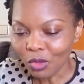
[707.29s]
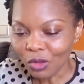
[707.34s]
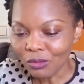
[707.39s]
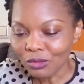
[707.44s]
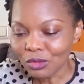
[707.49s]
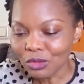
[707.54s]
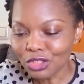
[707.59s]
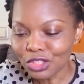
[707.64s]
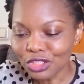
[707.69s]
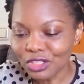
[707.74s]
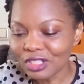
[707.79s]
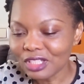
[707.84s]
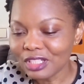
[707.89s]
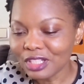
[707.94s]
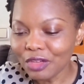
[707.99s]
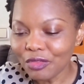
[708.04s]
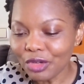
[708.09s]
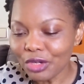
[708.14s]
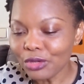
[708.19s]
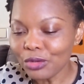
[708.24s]
So she's
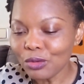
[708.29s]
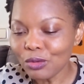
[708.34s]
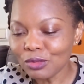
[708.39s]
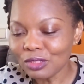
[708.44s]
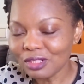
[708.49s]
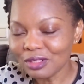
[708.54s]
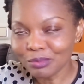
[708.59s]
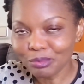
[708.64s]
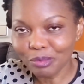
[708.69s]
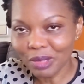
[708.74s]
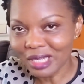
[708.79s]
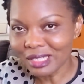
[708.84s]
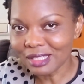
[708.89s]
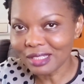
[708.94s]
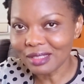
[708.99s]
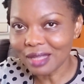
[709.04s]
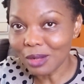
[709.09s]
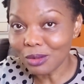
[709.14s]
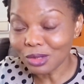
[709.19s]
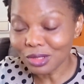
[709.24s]
giving you the best
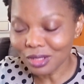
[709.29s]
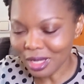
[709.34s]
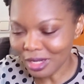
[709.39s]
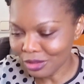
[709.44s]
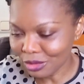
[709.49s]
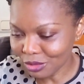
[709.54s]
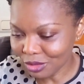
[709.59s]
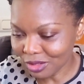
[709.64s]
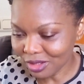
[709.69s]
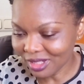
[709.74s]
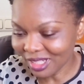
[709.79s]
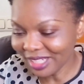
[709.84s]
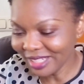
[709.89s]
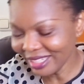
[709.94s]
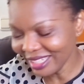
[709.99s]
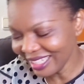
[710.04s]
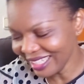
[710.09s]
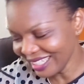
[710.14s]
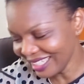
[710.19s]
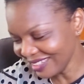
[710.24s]
south side
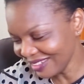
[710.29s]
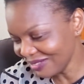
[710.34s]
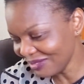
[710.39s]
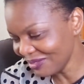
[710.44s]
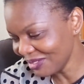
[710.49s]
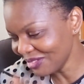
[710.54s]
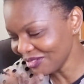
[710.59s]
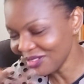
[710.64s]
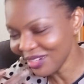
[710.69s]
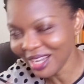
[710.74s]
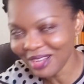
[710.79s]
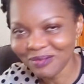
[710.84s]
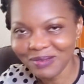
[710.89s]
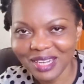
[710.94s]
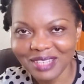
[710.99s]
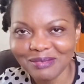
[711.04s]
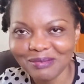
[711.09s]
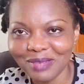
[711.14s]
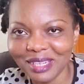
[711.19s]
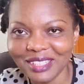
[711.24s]
before I
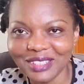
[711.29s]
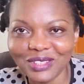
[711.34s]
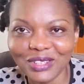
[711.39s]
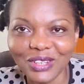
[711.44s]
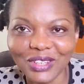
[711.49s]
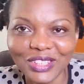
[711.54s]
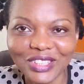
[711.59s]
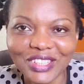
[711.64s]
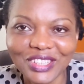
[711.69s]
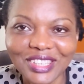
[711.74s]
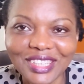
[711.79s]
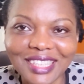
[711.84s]
bite my tongue.